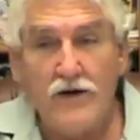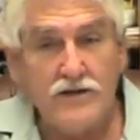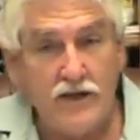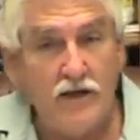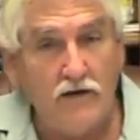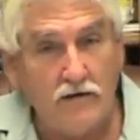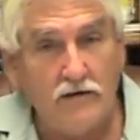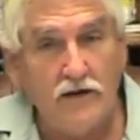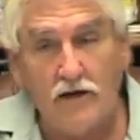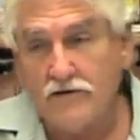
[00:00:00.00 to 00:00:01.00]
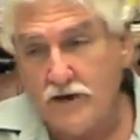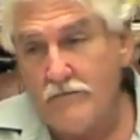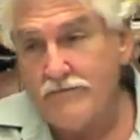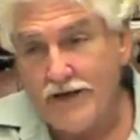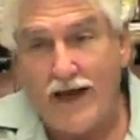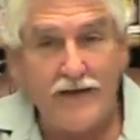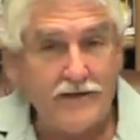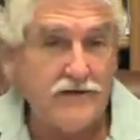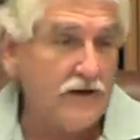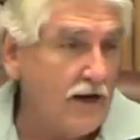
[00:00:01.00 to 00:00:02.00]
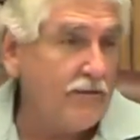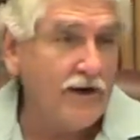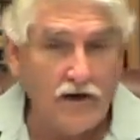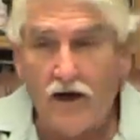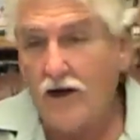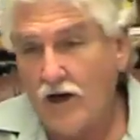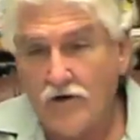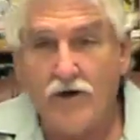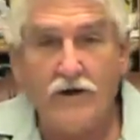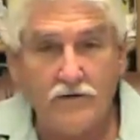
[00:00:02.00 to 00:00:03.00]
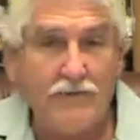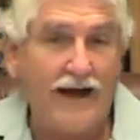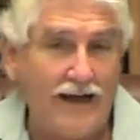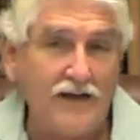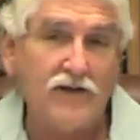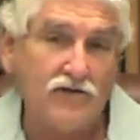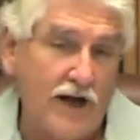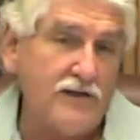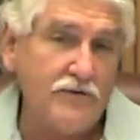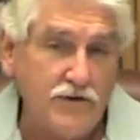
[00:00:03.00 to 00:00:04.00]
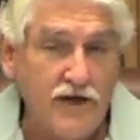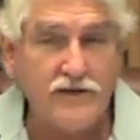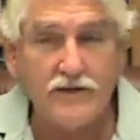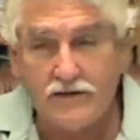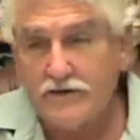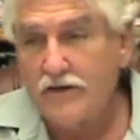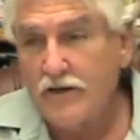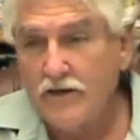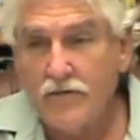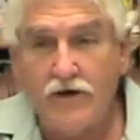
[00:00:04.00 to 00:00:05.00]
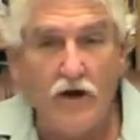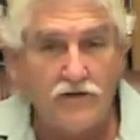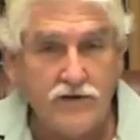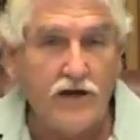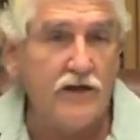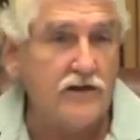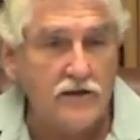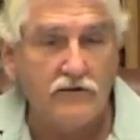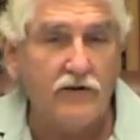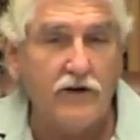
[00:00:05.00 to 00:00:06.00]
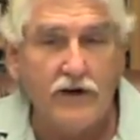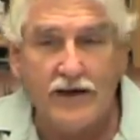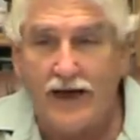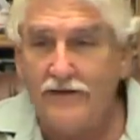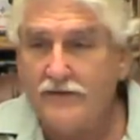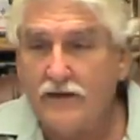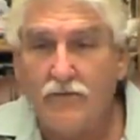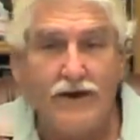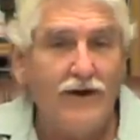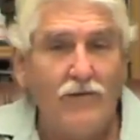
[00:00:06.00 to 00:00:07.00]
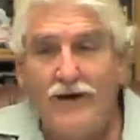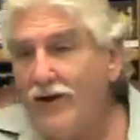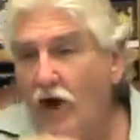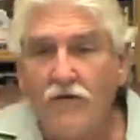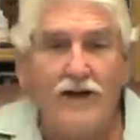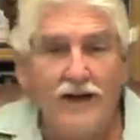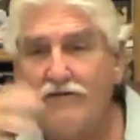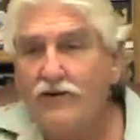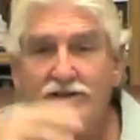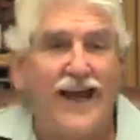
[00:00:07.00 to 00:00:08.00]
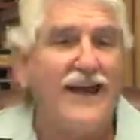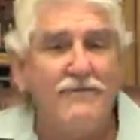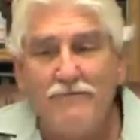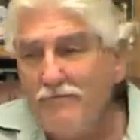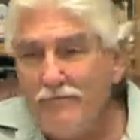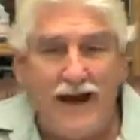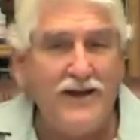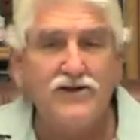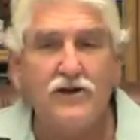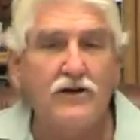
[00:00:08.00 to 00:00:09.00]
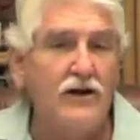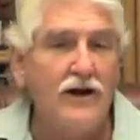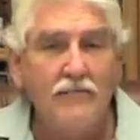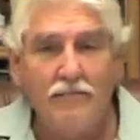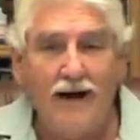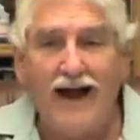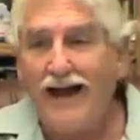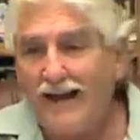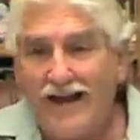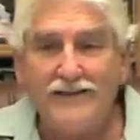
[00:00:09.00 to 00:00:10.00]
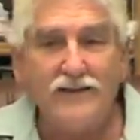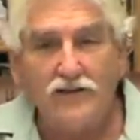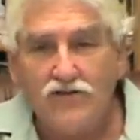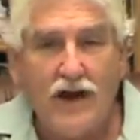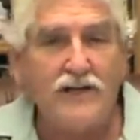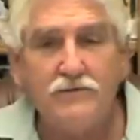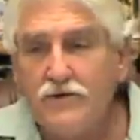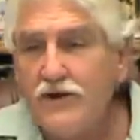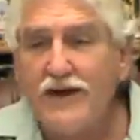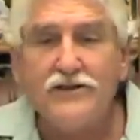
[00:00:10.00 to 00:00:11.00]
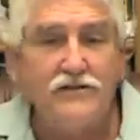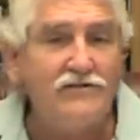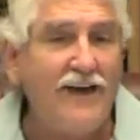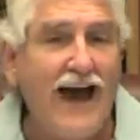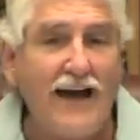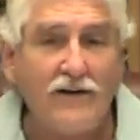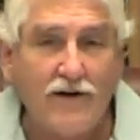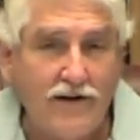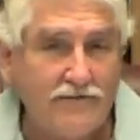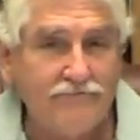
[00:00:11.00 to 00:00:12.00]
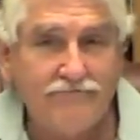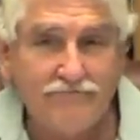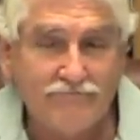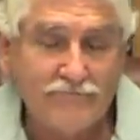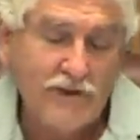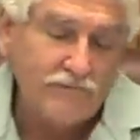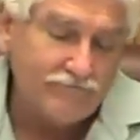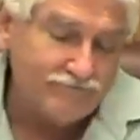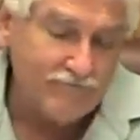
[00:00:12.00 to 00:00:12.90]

we still, you know, some scientists are coming along agreeing with biological transmutations. We know silica is converted to calcium. We, we know the liver is a major biological transmutation factory. So,